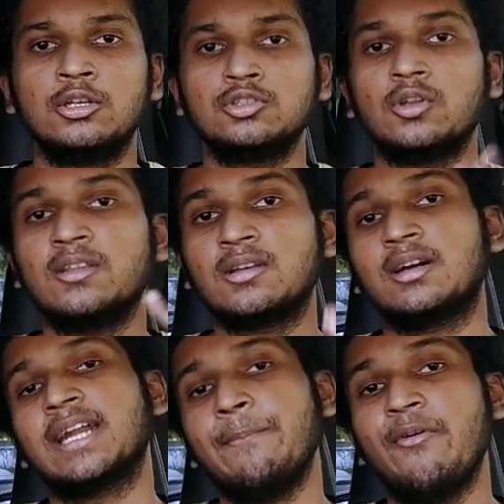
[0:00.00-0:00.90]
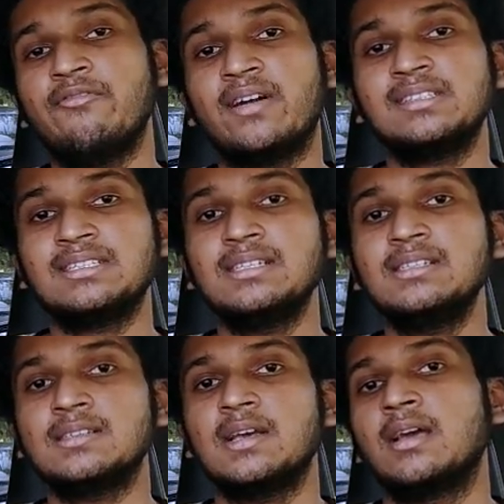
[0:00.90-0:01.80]
So the third type of funds
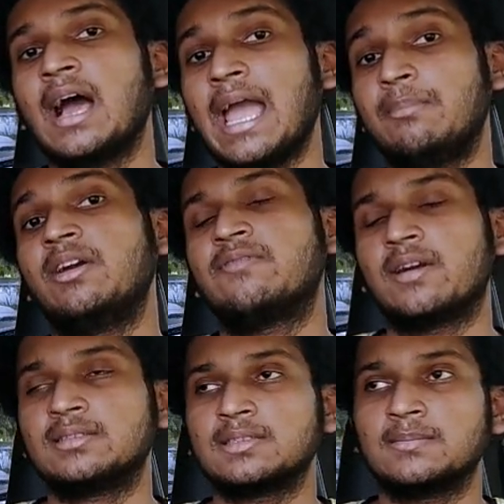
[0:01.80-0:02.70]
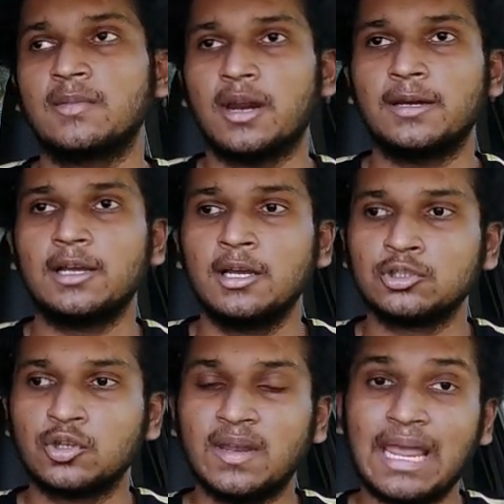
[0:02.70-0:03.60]
is hybrid funds, right?
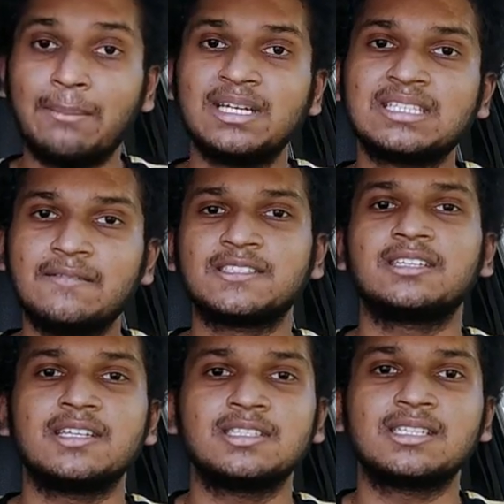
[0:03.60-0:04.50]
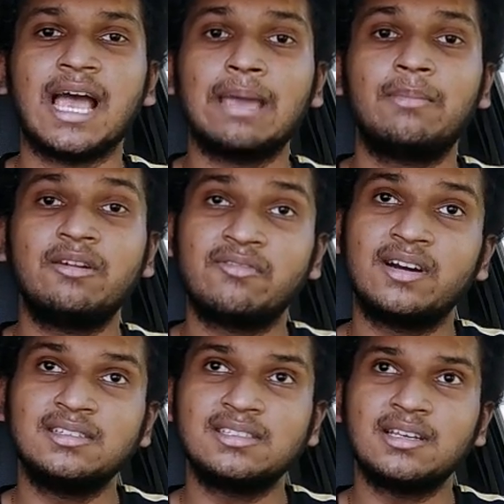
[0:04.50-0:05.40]
So the name itself suggests hybrid
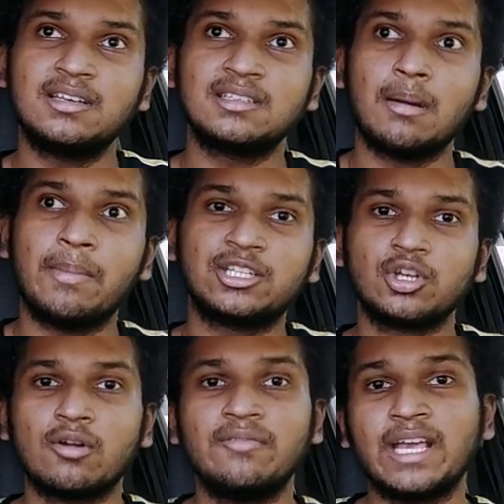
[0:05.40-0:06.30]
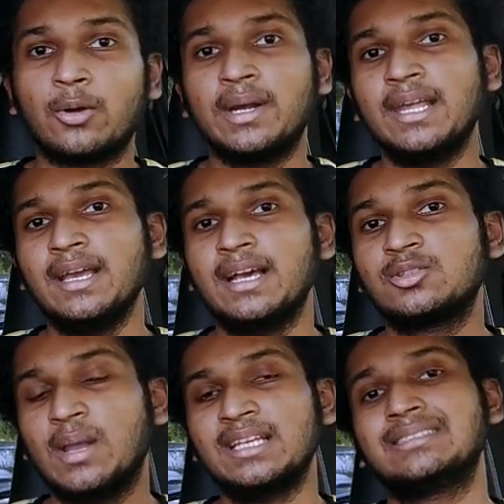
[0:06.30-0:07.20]
funds is a mixture of equity
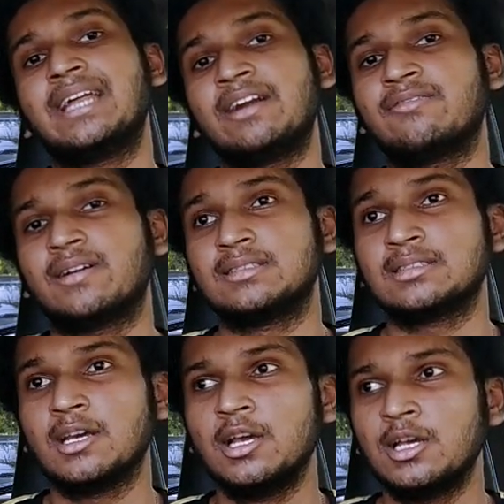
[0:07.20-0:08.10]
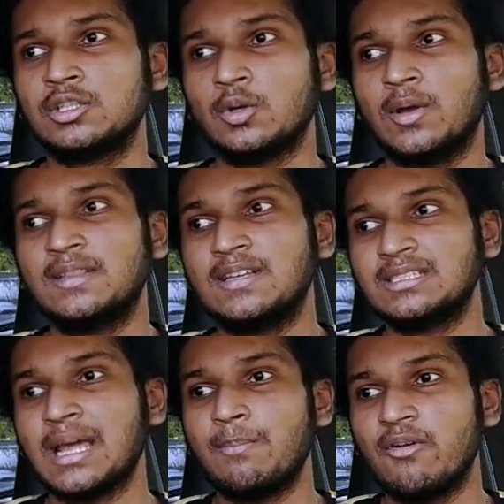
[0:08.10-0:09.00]
as well as debt funds. So in this
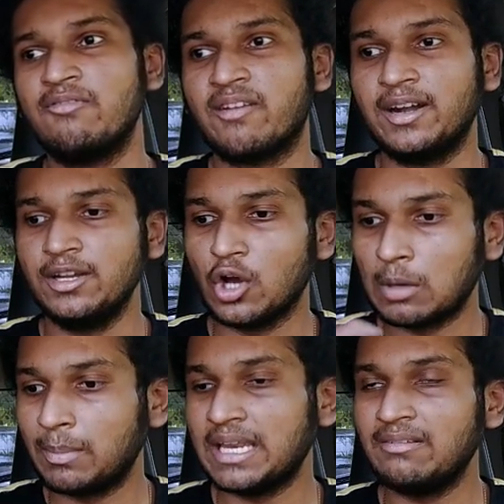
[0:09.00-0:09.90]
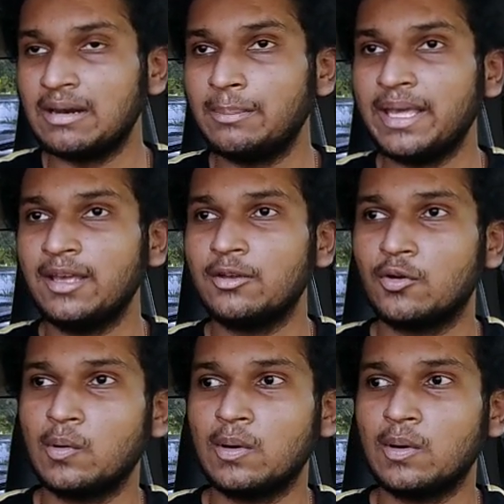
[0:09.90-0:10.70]
type of fund, your money will be,